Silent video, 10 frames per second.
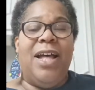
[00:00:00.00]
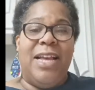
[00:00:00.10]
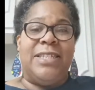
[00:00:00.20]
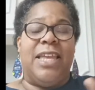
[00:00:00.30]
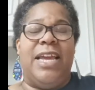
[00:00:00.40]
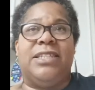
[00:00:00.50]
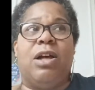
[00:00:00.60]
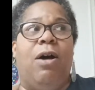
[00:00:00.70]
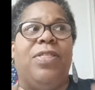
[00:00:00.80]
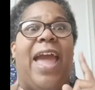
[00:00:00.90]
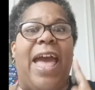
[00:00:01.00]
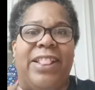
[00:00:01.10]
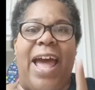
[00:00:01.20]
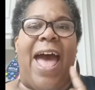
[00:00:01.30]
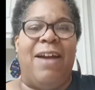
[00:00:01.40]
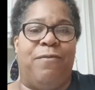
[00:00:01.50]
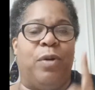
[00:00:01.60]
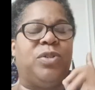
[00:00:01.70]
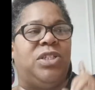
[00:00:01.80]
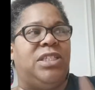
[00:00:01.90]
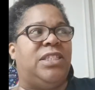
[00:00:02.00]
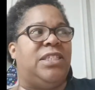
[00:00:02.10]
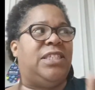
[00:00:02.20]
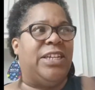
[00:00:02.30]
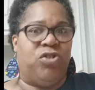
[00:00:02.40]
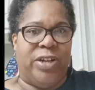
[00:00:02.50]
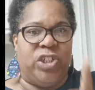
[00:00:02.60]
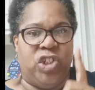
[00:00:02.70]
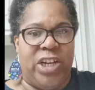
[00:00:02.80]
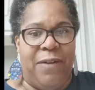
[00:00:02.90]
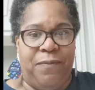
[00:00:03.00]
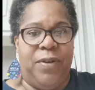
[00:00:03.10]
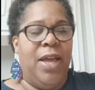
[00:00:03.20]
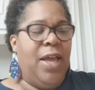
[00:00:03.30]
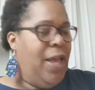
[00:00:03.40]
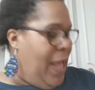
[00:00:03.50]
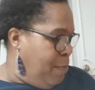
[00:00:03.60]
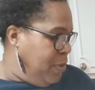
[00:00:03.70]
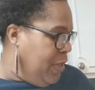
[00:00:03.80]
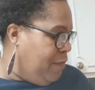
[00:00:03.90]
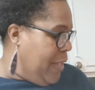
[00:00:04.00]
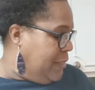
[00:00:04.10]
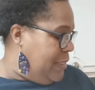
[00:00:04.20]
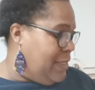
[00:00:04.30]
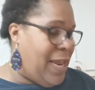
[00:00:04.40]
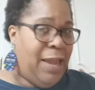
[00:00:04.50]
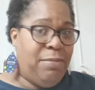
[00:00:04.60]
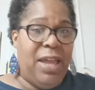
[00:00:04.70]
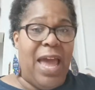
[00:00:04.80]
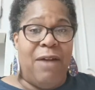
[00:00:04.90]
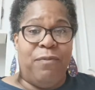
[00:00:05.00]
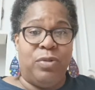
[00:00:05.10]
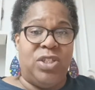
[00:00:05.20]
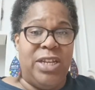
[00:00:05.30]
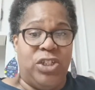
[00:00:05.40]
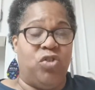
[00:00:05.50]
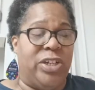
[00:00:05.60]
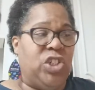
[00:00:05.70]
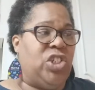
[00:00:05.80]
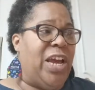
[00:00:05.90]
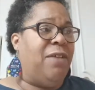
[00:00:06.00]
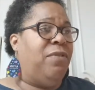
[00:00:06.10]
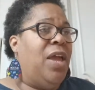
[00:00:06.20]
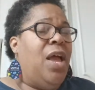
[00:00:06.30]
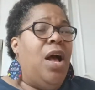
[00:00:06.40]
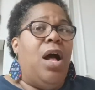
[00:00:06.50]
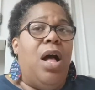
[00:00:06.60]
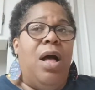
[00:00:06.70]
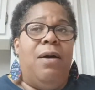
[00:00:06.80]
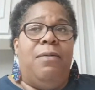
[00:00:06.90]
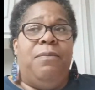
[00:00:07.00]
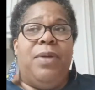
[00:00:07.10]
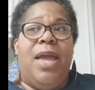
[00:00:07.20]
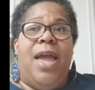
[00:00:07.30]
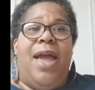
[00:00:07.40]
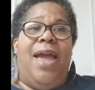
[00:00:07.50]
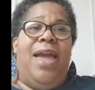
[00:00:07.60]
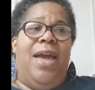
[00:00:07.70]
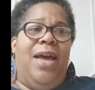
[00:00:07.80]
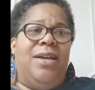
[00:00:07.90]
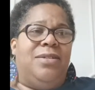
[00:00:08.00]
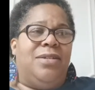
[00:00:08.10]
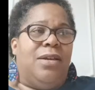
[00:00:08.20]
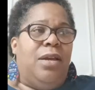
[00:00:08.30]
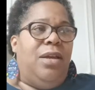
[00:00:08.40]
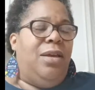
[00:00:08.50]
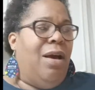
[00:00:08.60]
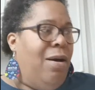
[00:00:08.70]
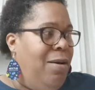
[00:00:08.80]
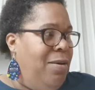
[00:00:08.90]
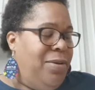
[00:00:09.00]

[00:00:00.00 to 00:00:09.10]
It's called the Afrocentric Chef. I believe that's his name, the Afrocentric Chef. Um, and y'all,